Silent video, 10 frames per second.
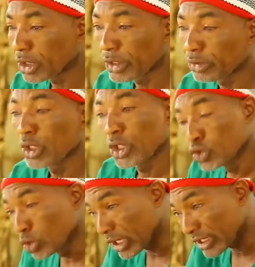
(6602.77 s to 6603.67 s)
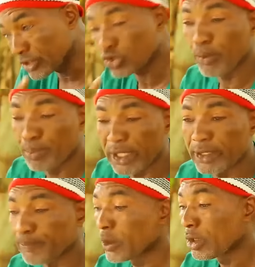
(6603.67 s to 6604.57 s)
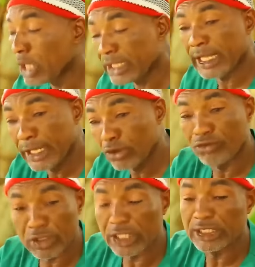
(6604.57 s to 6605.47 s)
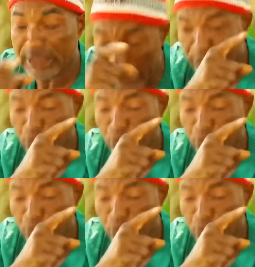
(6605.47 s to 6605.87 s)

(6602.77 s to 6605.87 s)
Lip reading: You that is complaining, at the end of the day, did I not give